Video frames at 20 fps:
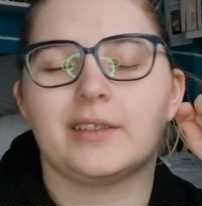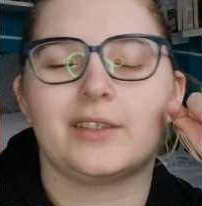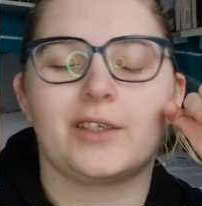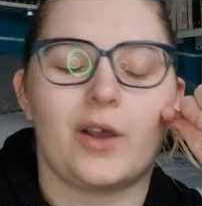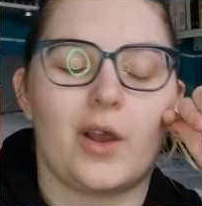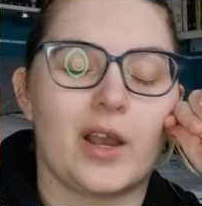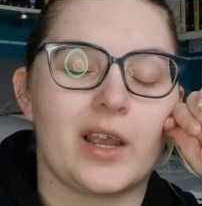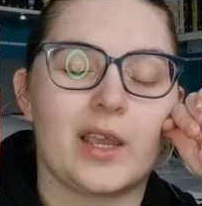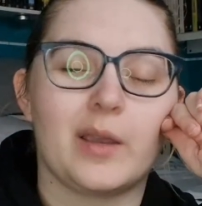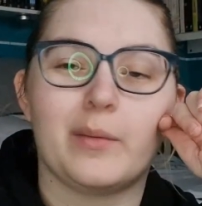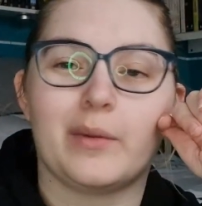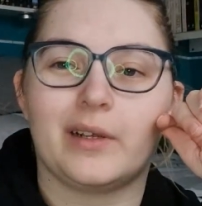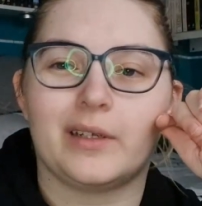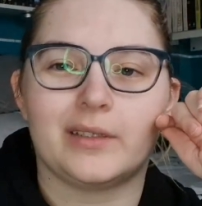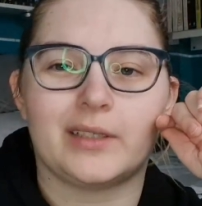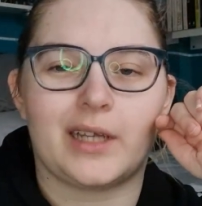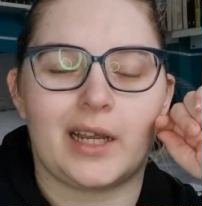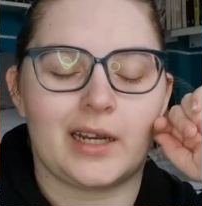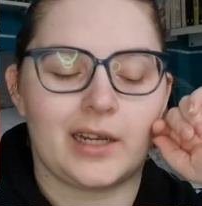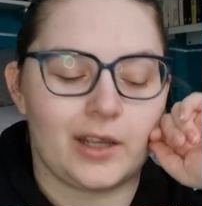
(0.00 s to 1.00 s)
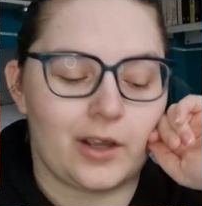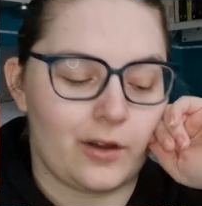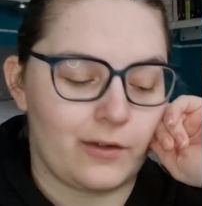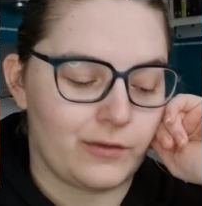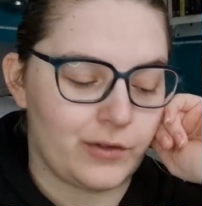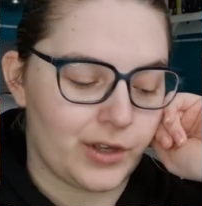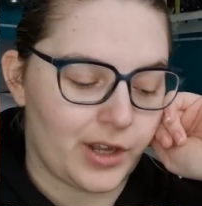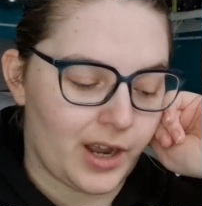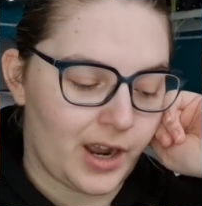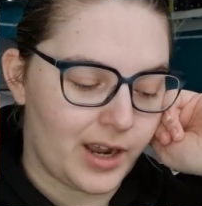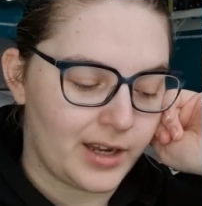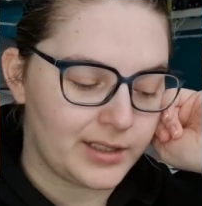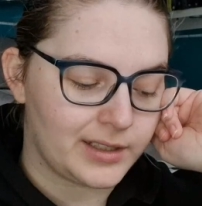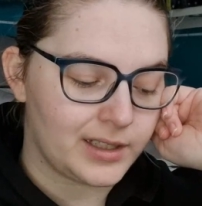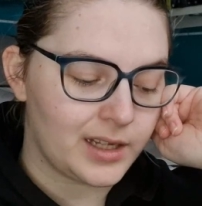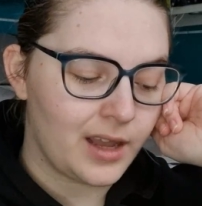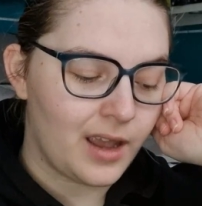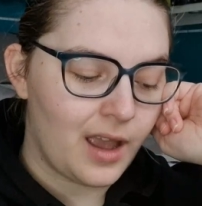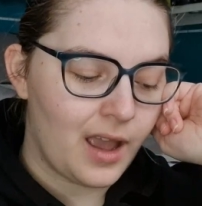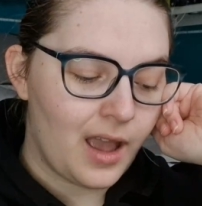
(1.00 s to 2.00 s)
So I'll keep a little tally going for you guys.
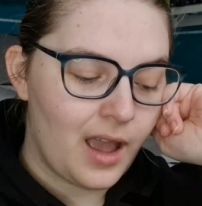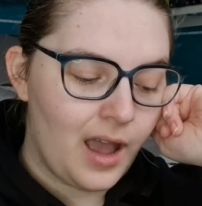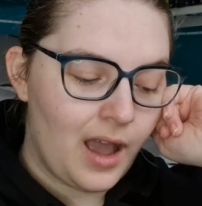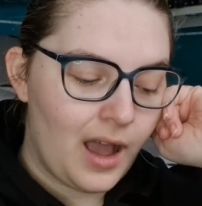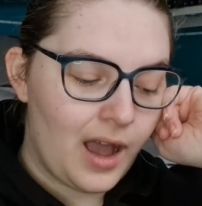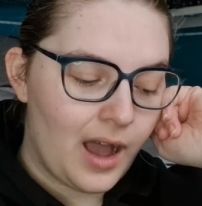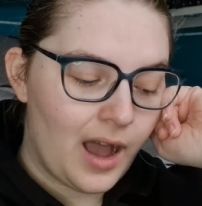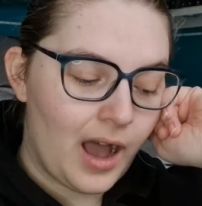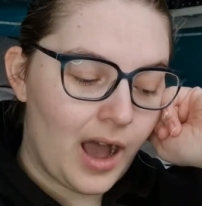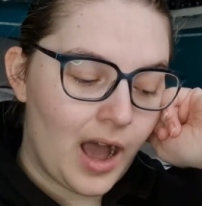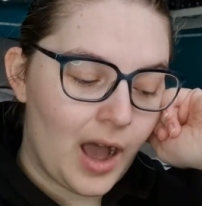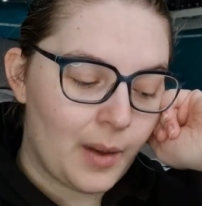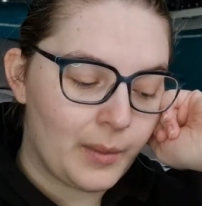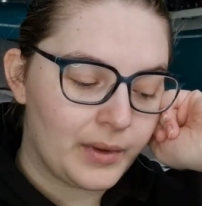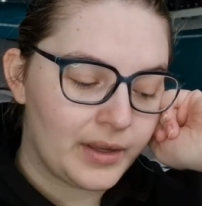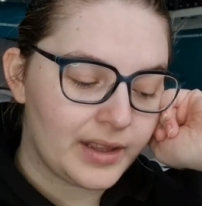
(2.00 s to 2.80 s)
The